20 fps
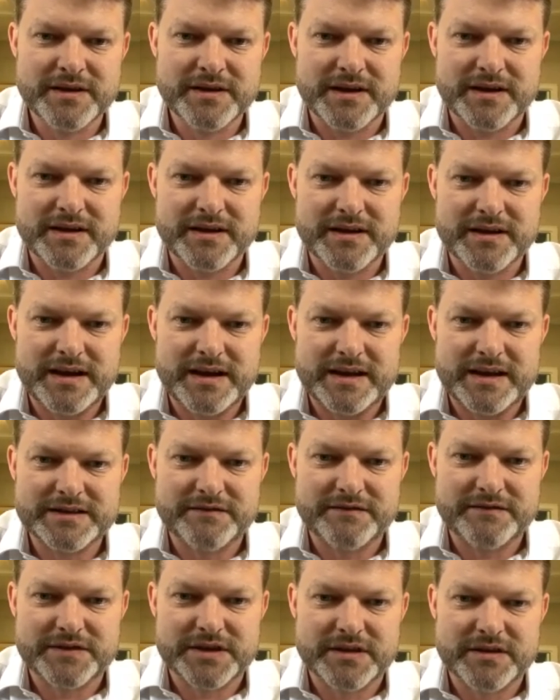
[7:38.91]

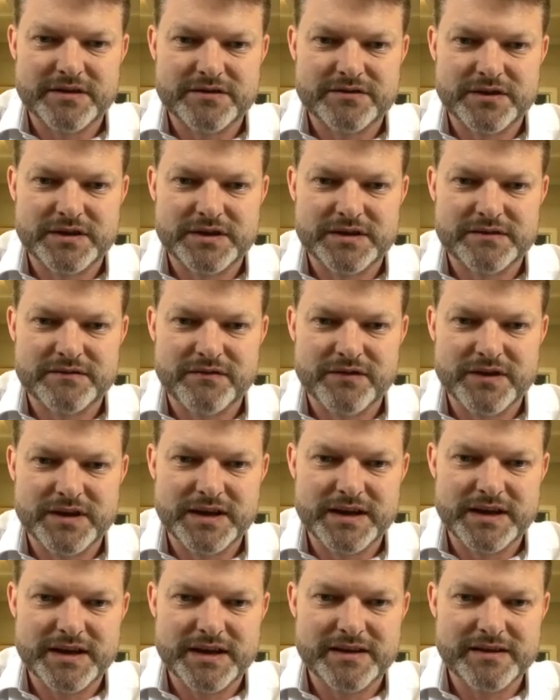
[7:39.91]
elective surgery is
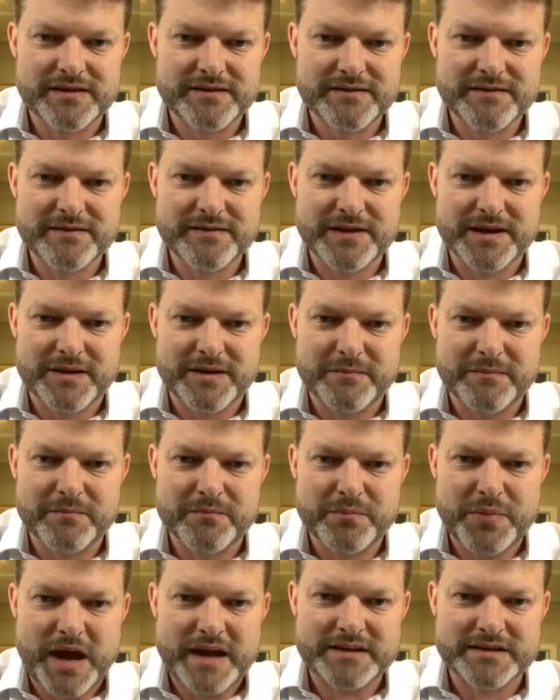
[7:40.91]
really
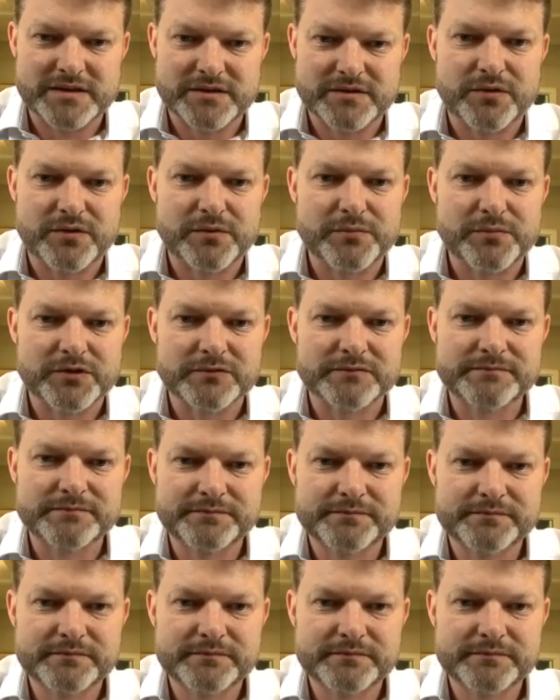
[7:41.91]
back to normal.